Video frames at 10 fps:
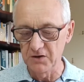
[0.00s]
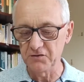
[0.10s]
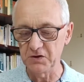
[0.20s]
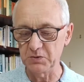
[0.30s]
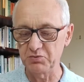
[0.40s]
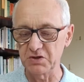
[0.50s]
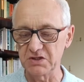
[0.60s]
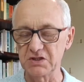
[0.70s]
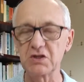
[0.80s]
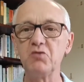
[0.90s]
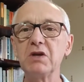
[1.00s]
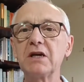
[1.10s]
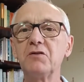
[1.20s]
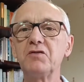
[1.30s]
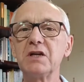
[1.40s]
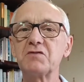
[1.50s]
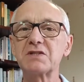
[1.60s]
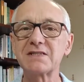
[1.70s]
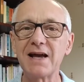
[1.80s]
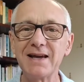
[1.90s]
for the prisoners and recovery of
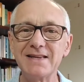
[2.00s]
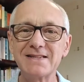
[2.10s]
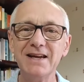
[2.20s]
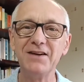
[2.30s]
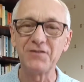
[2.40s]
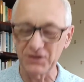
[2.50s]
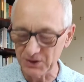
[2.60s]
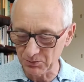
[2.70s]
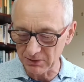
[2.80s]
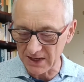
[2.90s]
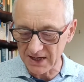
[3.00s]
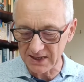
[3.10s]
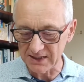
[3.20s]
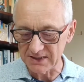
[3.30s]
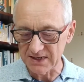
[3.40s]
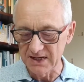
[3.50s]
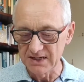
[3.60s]
sight for the blind,